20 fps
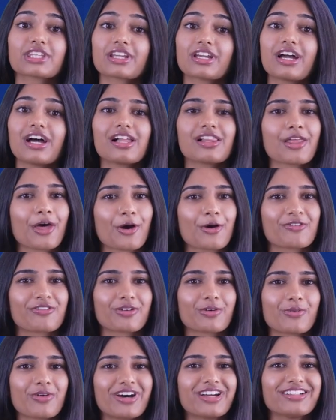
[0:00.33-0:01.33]

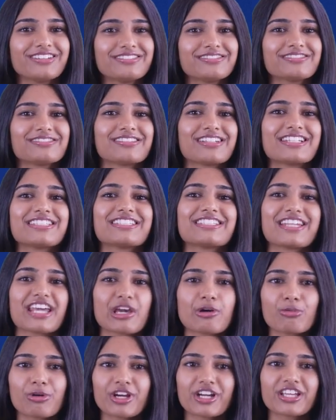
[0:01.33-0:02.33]
RS-232 and
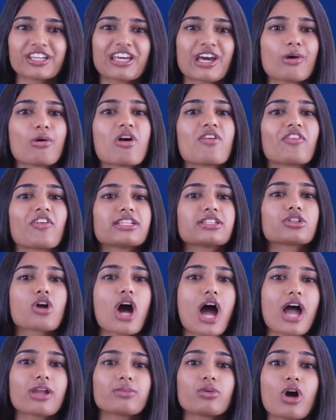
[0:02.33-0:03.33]

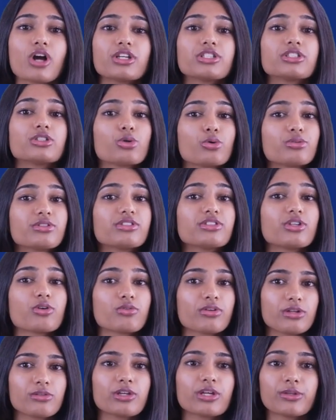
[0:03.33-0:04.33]
RS-485 are two
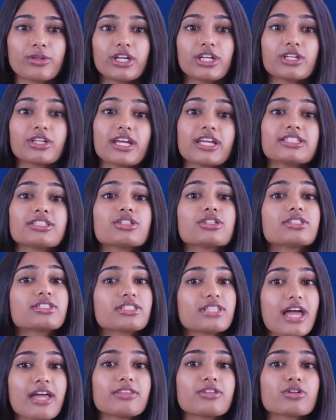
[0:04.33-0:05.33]
serial communication
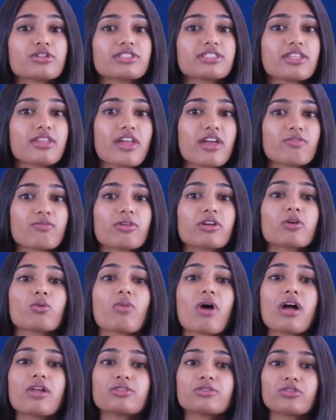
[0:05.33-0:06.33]
standards that have been
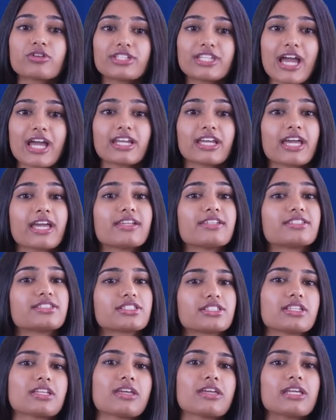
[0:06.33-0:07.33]
around for
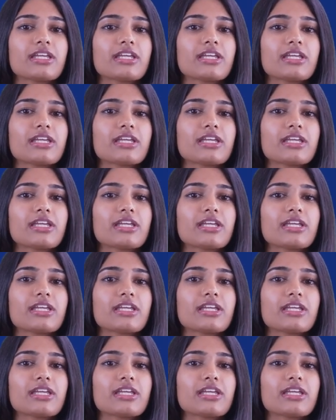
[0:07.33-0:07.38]
decades,